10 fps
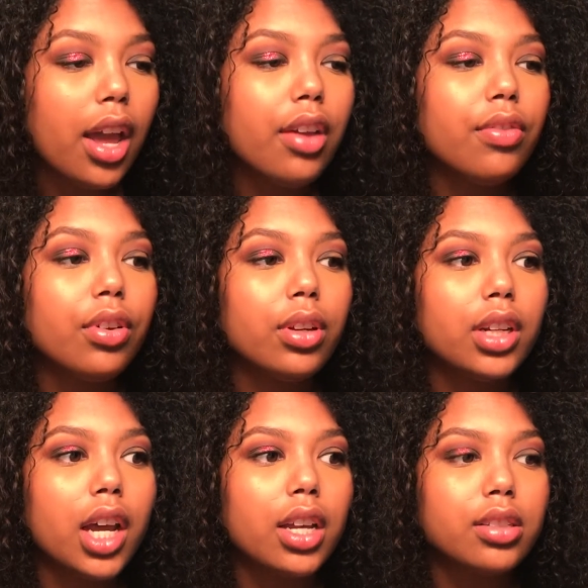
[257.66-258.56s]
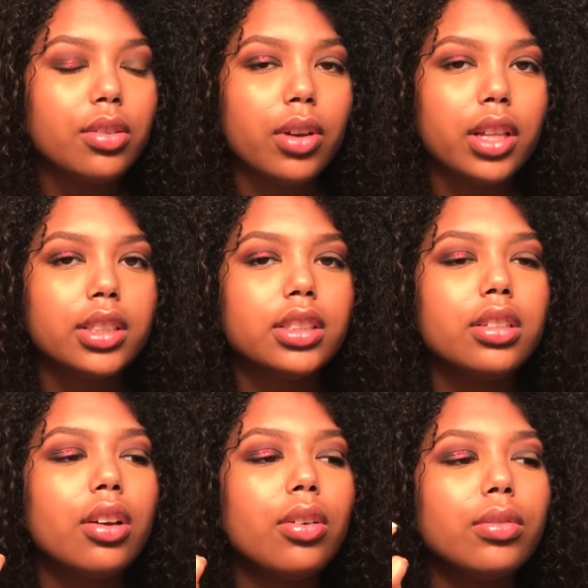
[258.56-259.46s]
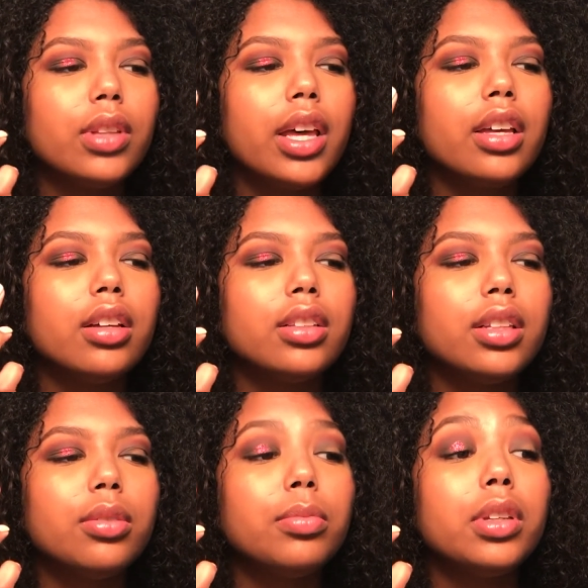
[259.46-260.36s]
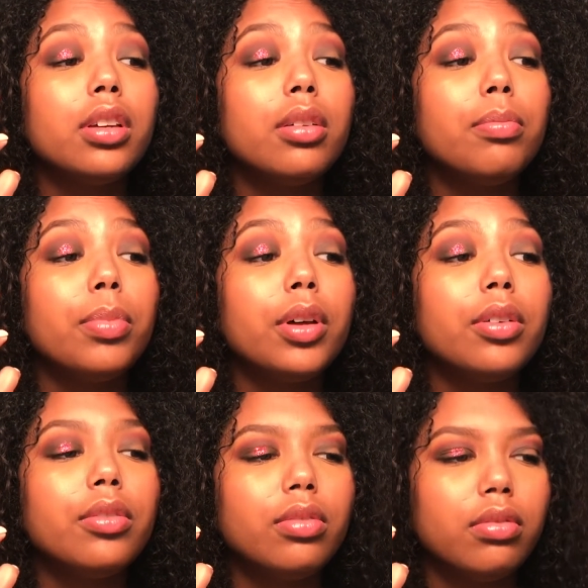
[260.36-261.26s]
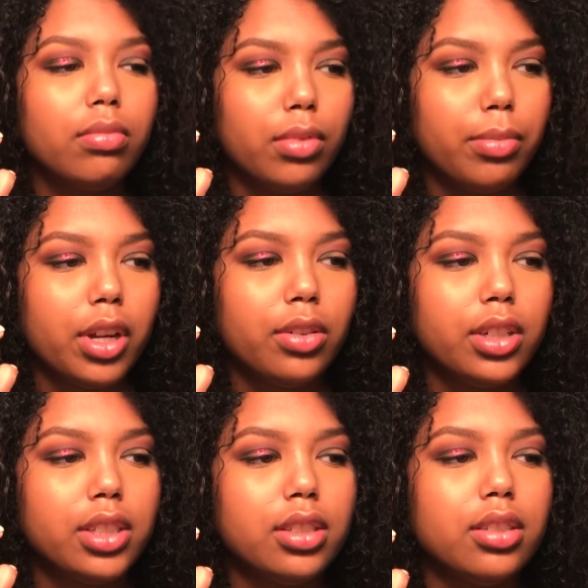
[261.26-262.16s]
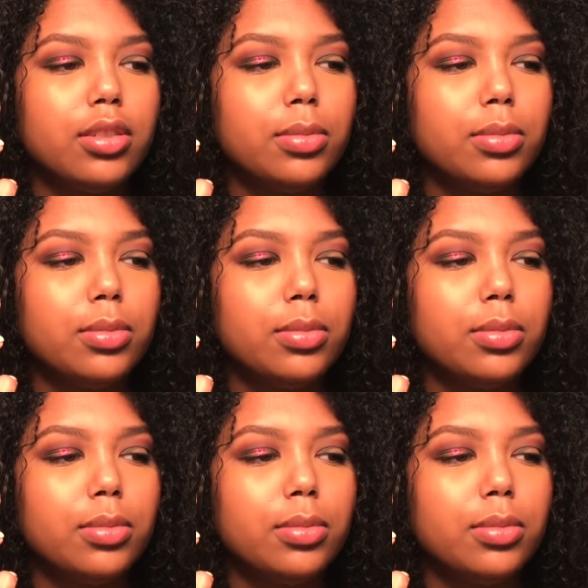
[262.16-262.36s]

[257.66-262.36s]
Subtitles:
I have hooded eyes, so I like to go like a little bit above where my crease is,